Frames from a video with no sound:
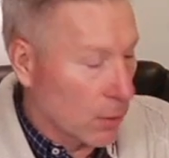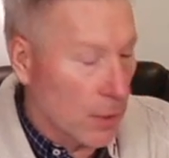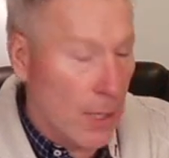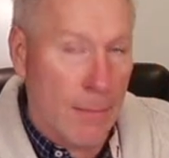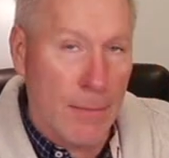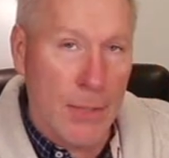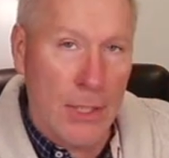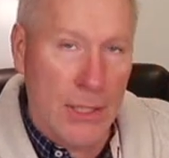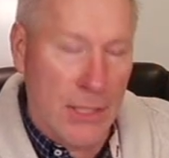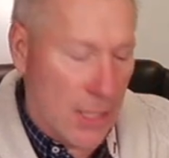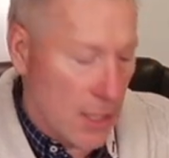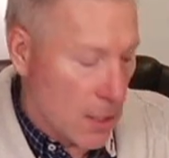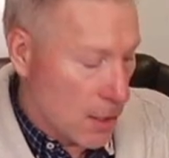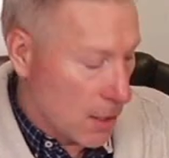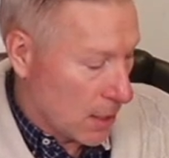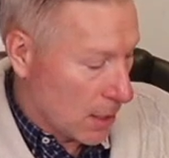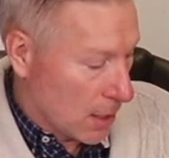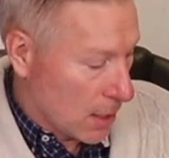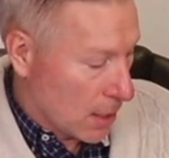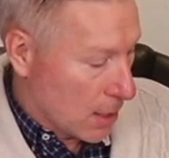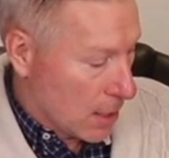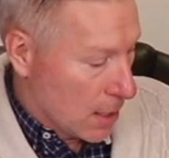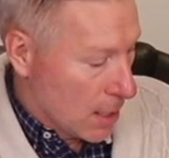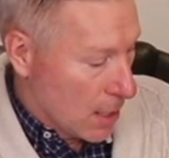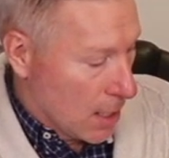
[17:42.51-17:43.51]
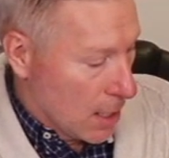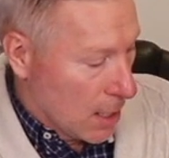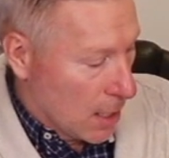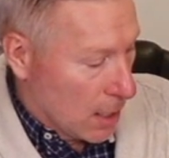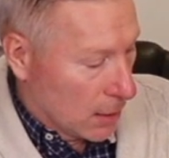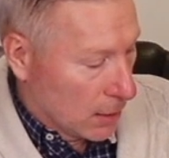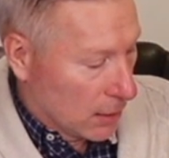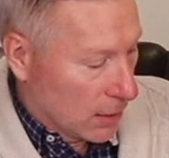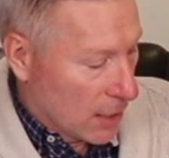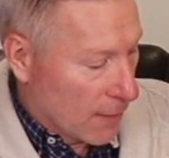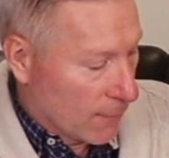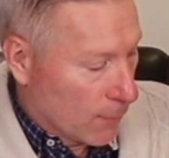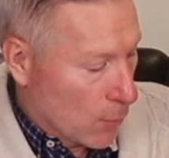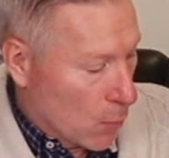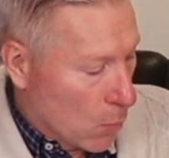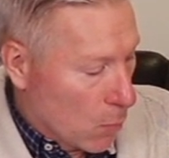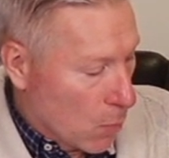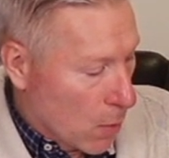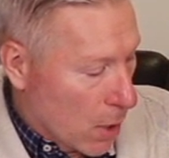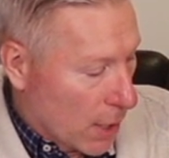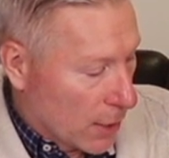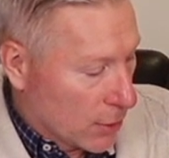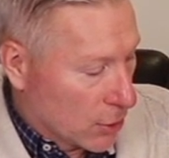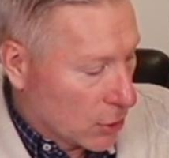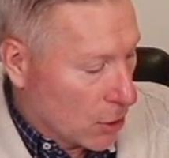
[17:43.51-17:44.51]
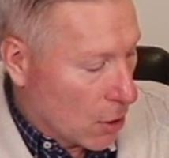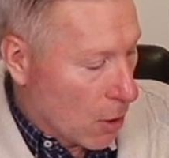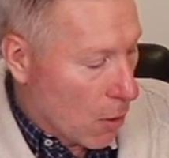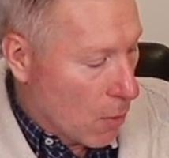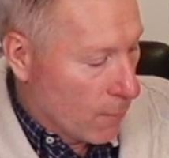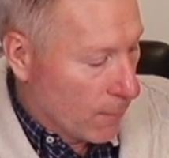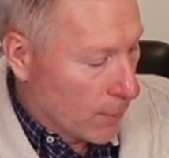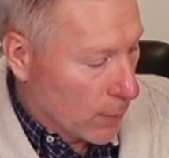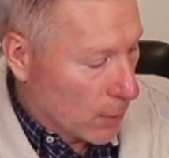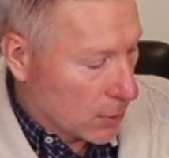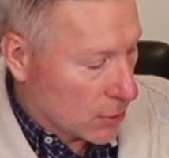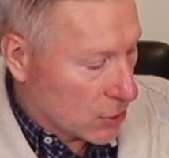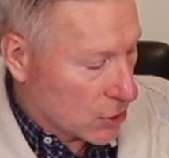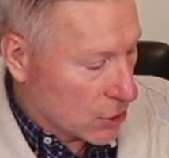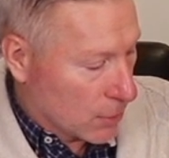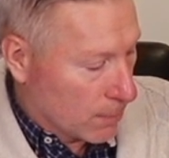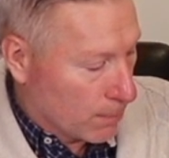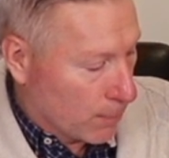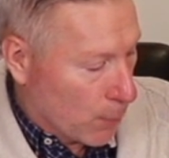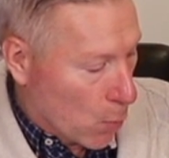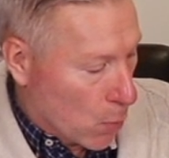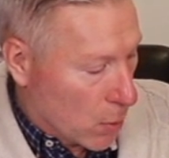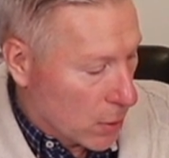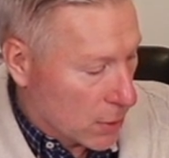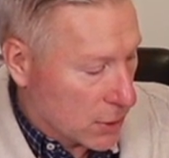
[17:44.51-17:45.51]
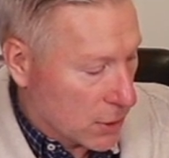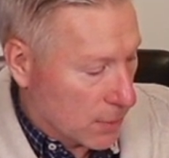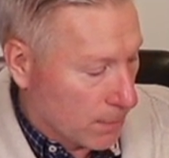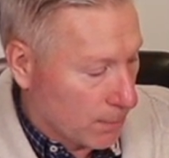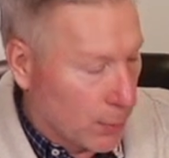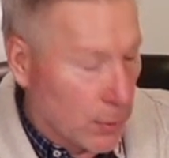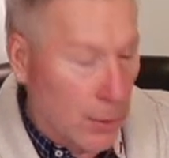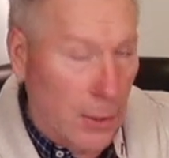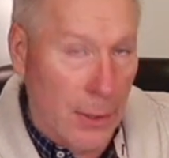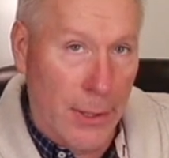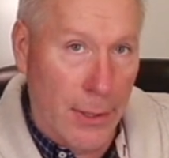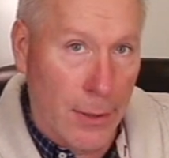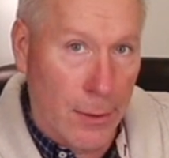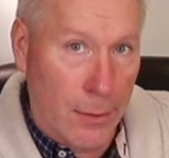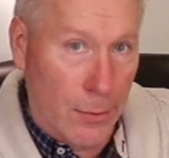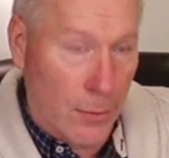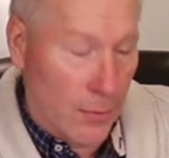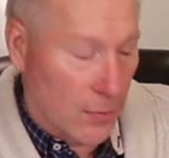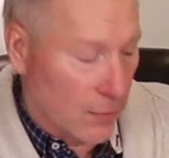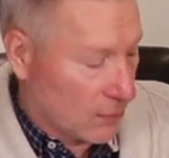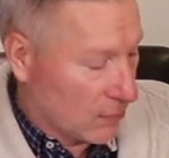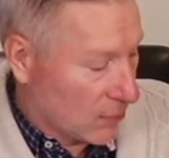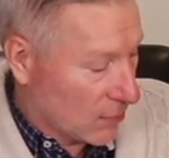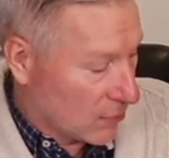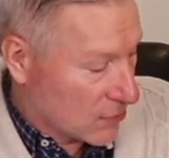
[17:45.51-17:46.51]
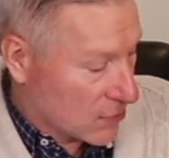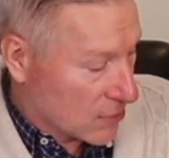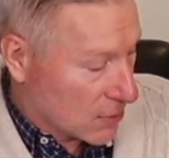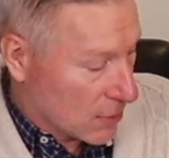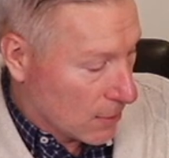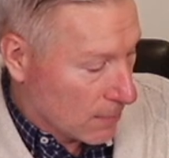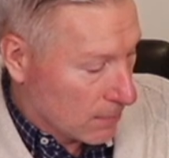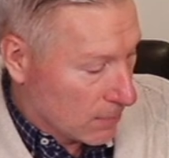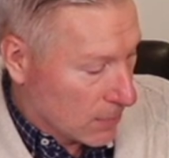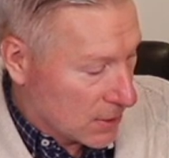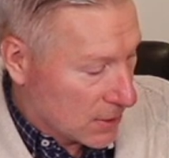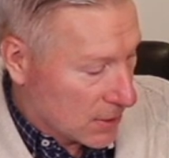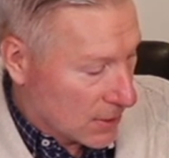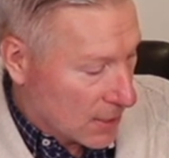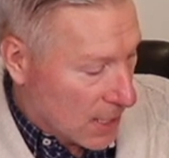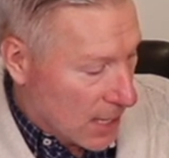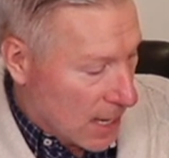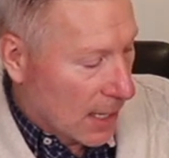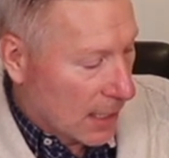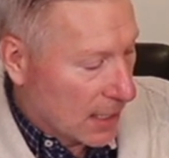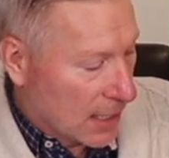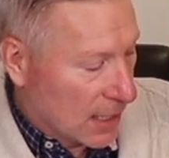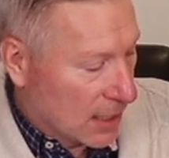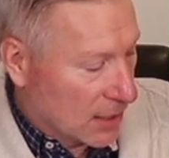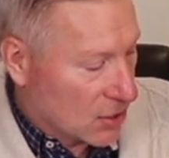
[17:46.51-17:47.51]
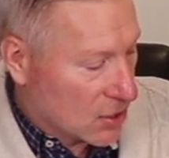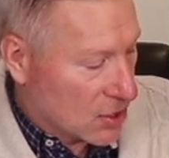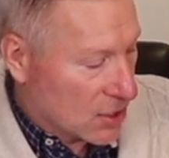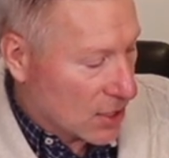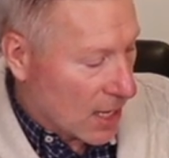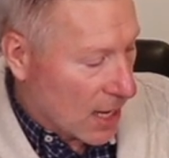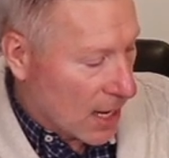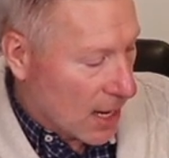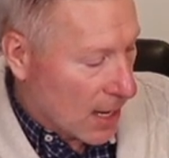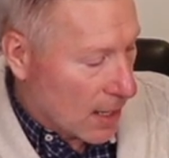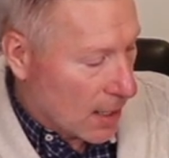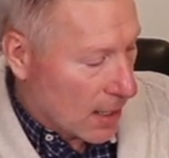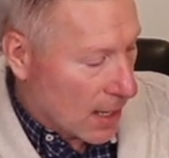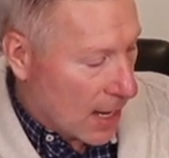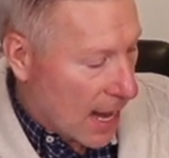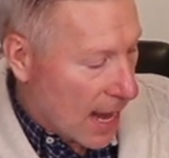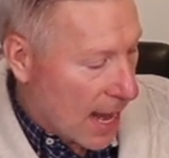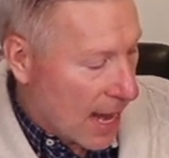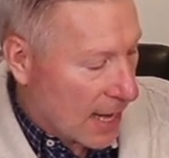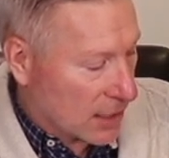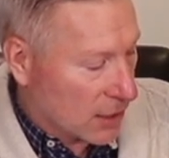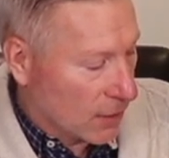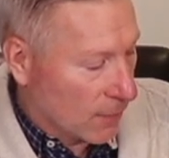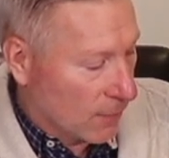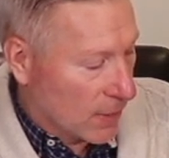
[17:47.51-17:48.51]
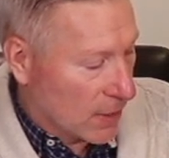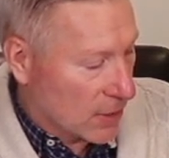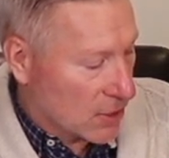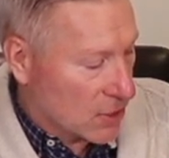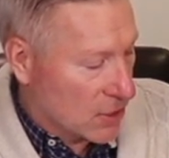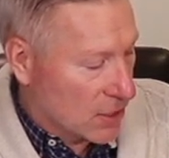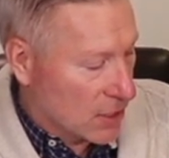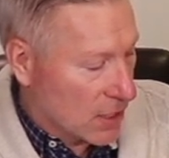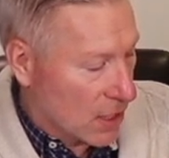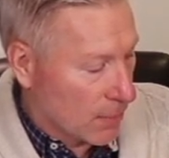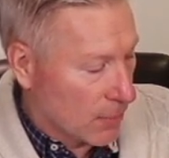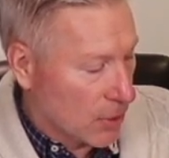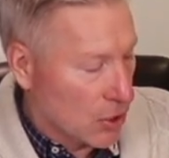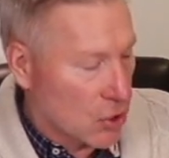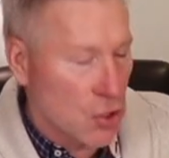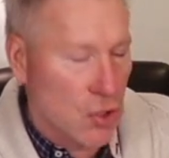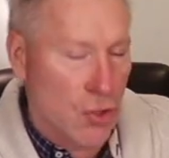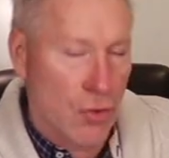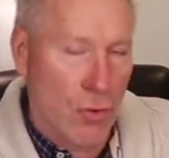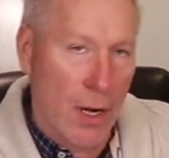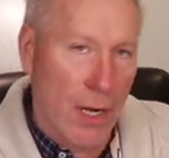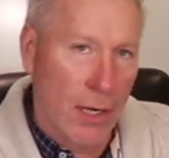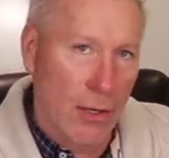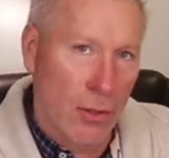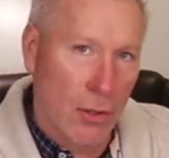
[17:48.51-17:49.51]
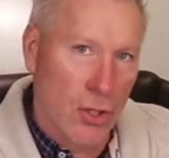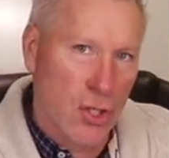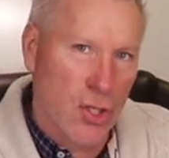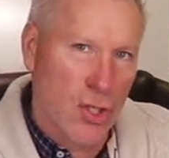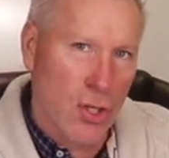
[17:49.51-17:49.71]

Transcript: Let me tell you, level one, covert support to political systems against activist demonstrators.